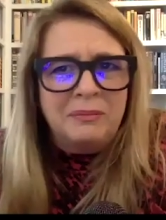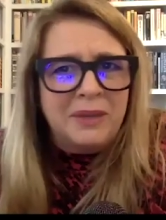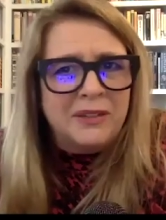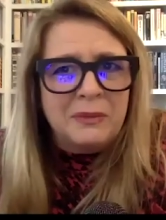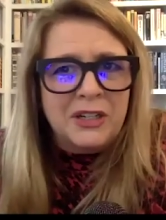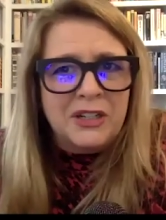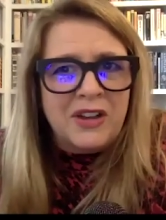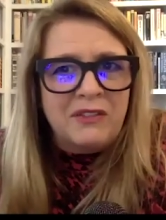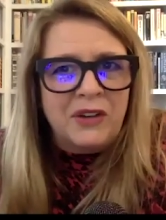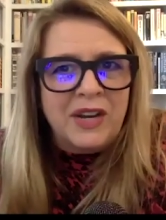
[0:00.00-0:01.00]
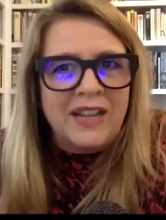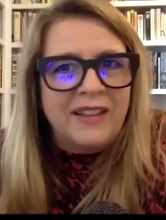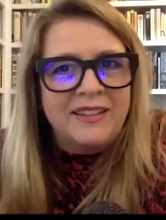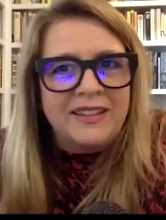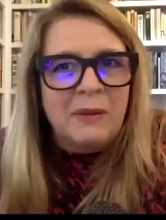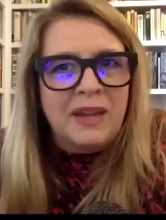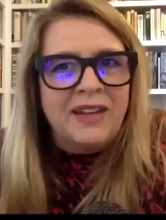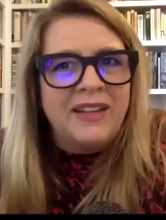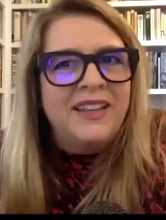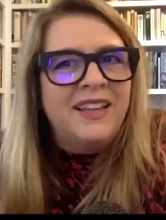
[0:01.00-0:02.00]
Best American Travel Writing. That's how I
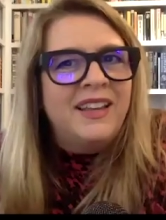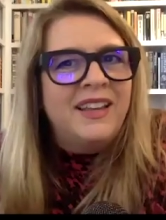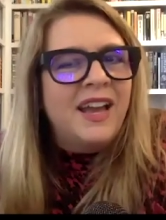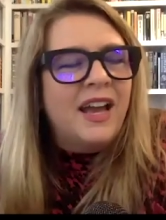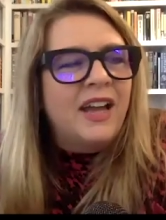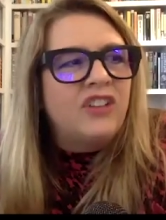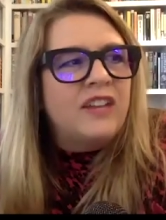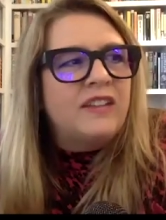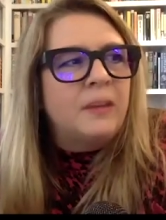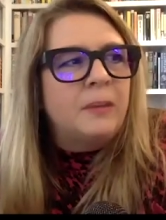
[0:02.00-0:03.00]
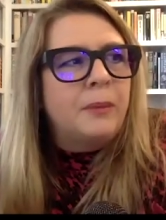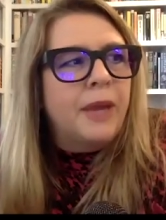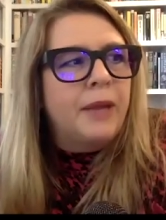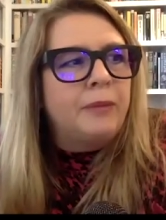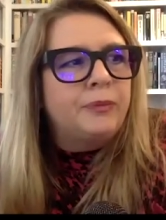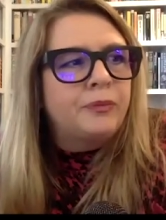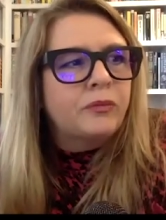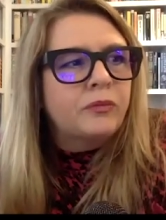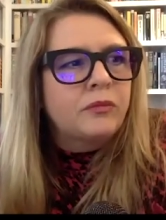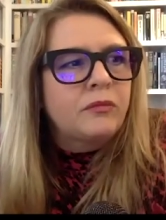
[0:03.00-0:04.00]
met uh, Jason. But
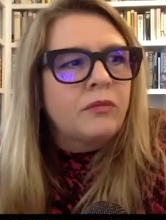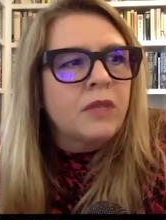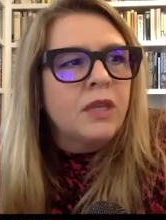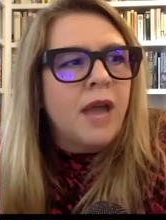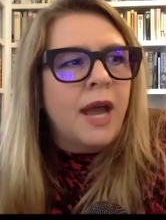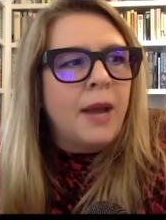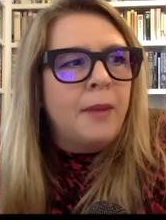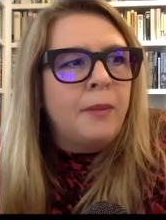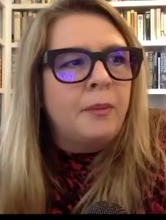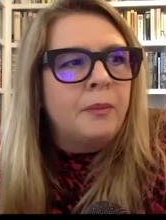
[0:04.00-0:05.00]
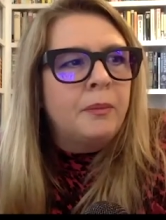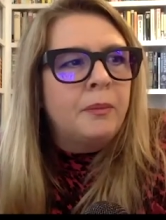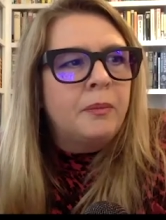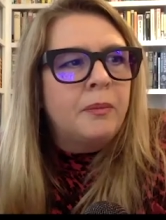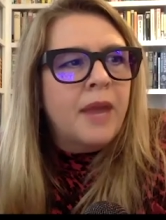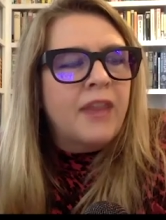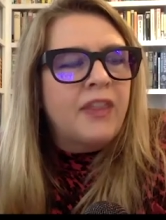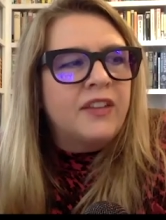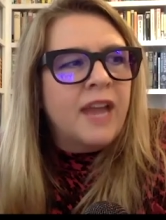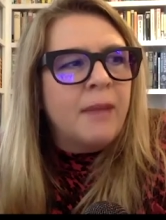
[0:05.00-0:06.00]
um, at
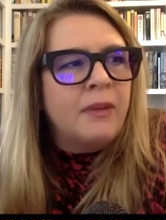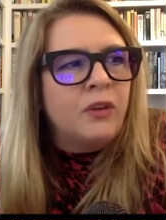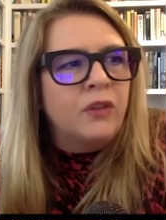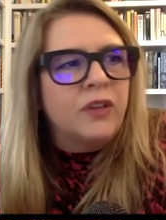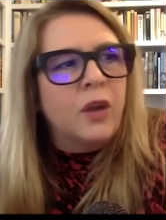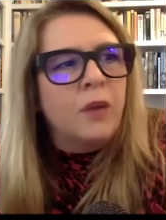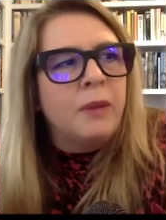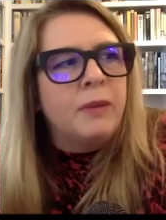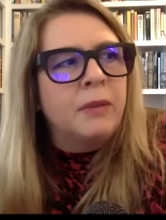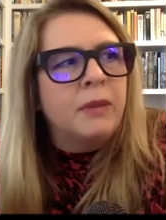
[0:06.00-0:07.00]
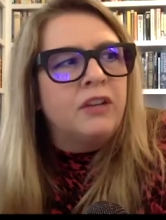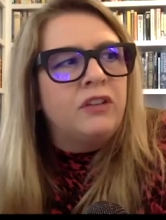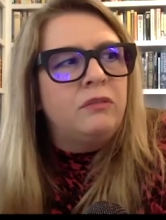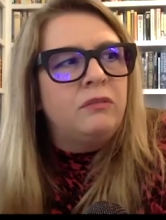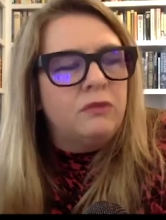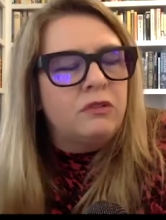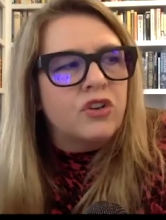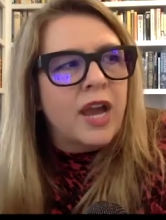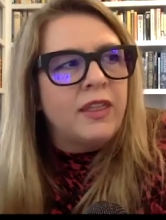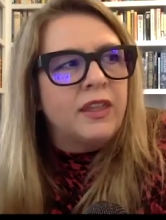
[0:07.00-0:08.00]
the time, so I was like, oh, maybe I'm gonna
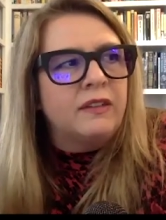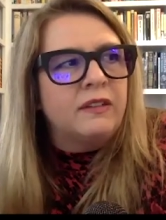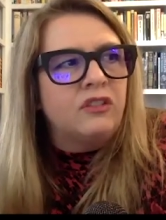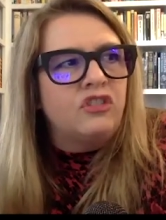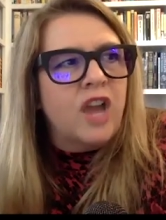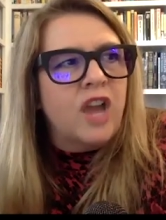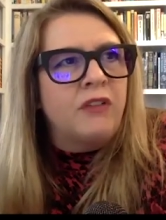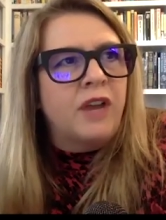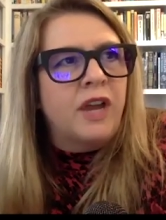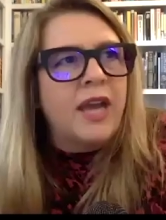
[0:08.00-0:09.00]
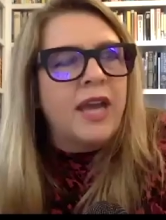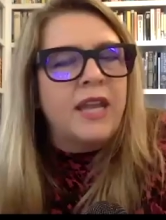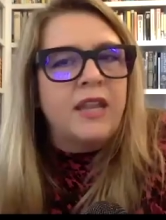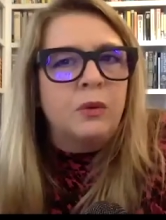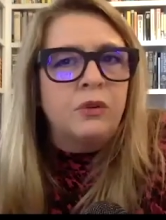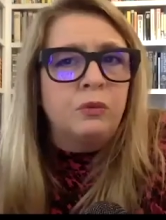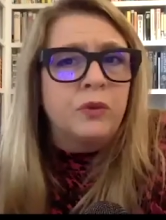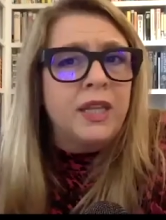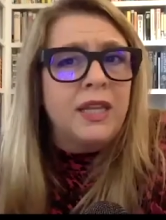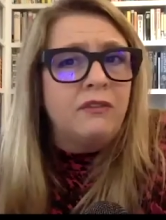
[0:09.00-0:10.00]
try this genre. And there was
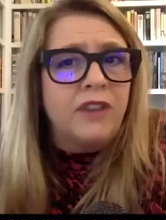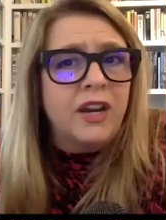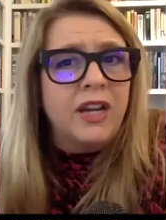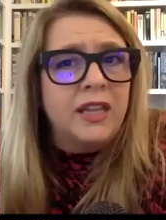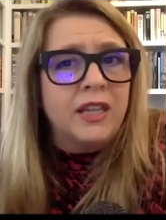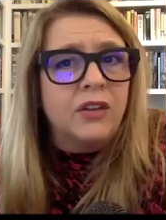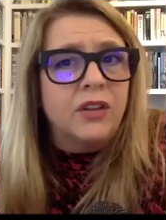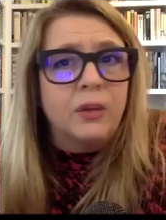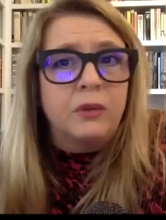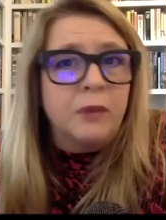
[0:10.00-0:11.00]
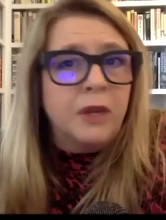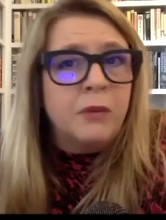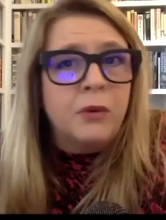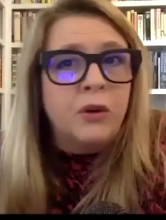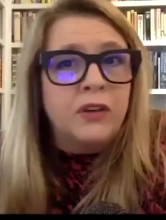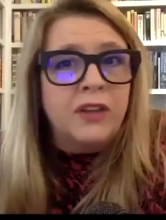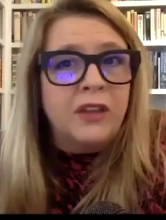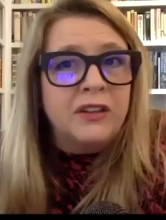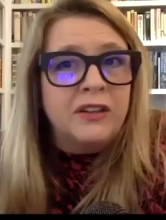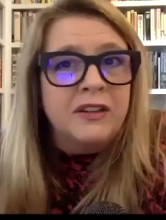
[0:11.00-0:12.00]
really very little. There was Mary Morris,
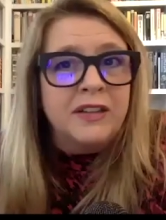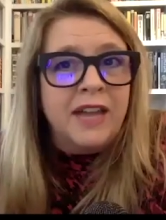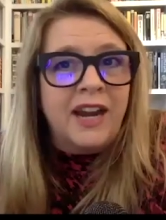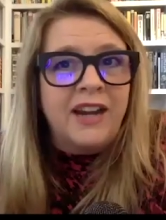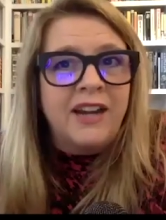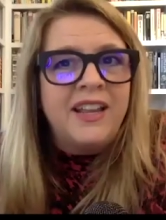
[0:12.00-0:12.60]
Nothing to Declare,